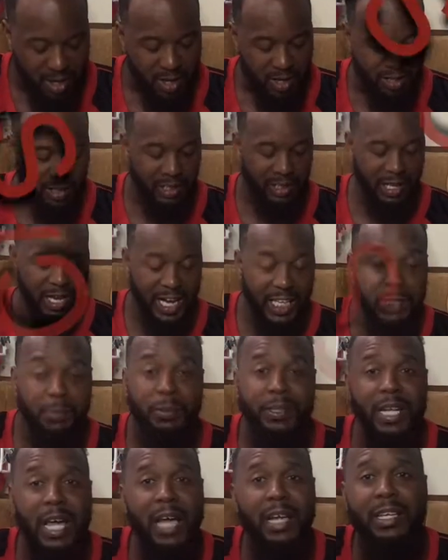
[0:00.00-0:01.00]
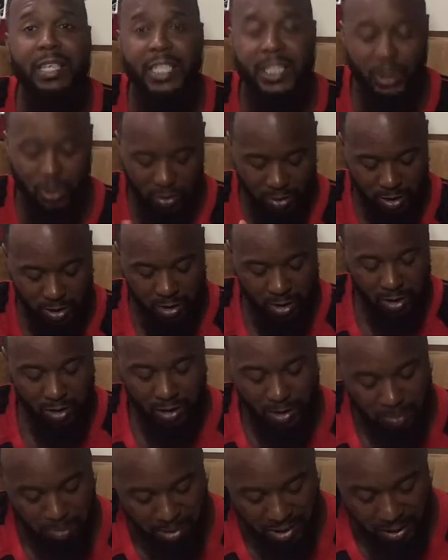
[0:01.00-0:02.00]
And then last but not least, on
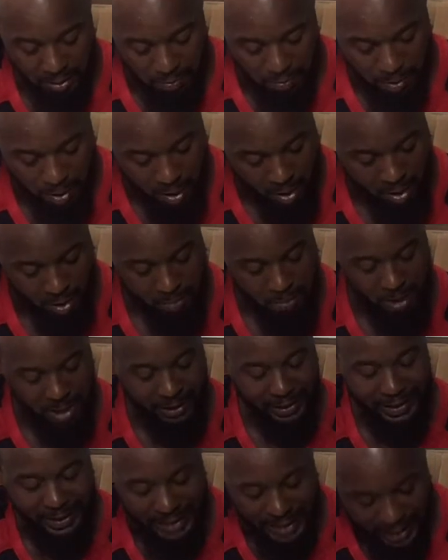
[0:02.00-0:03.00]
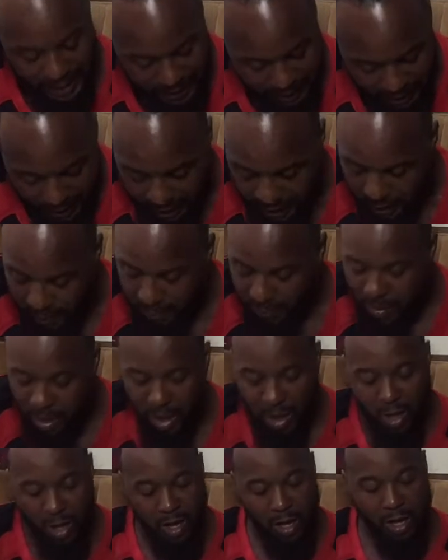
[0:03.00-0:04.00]
the big Monday night game,
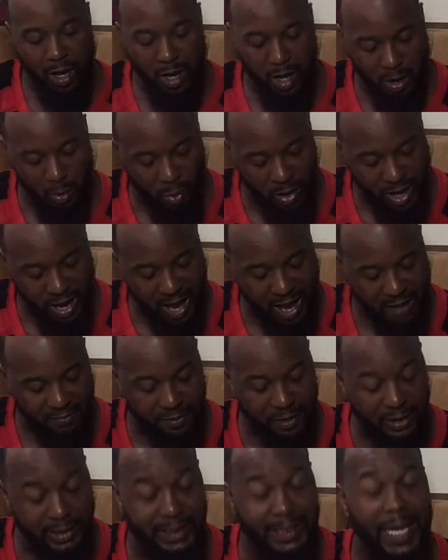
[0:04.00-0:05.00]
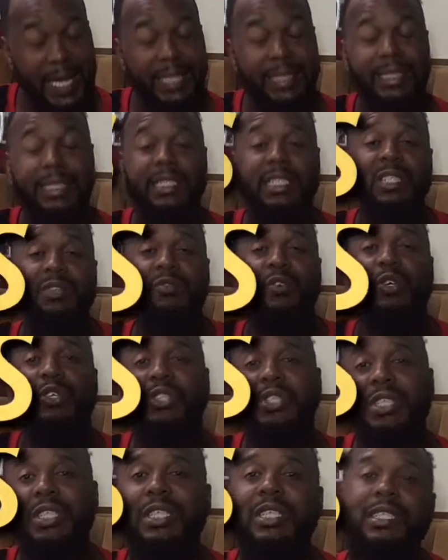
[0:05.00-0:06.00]
we have the Texans
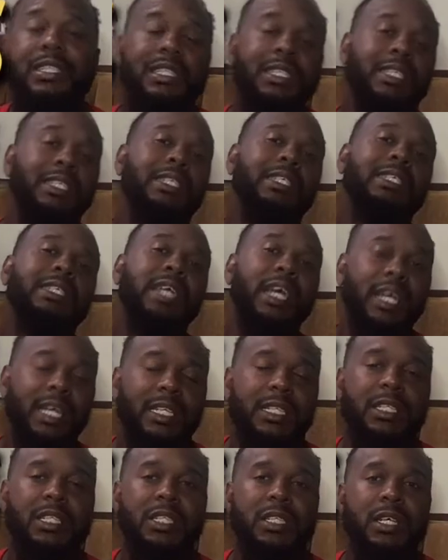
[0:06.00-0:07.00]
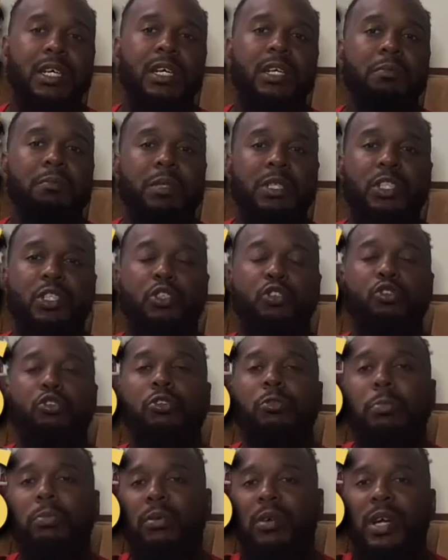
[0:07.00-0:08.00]
versus the Saints. Mr.
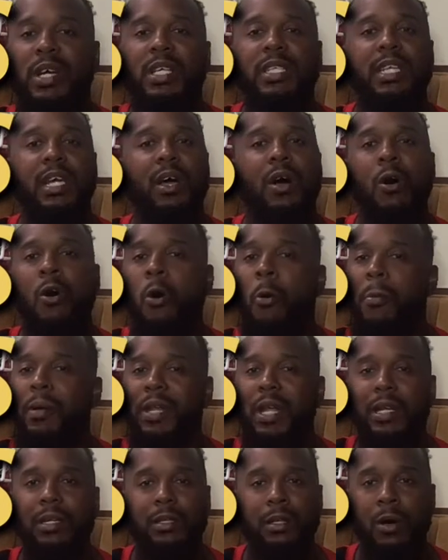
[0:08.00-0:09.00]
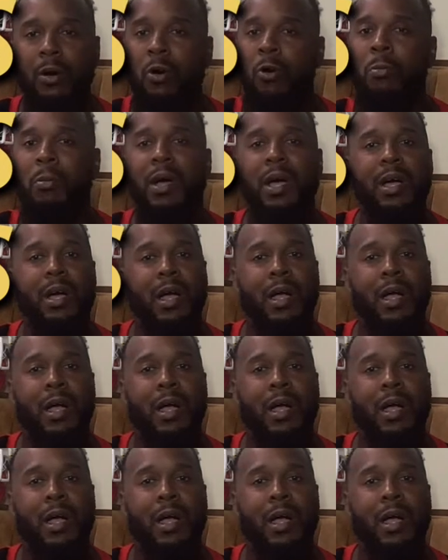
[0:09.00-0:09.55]
Drew Brees at home in the Dome.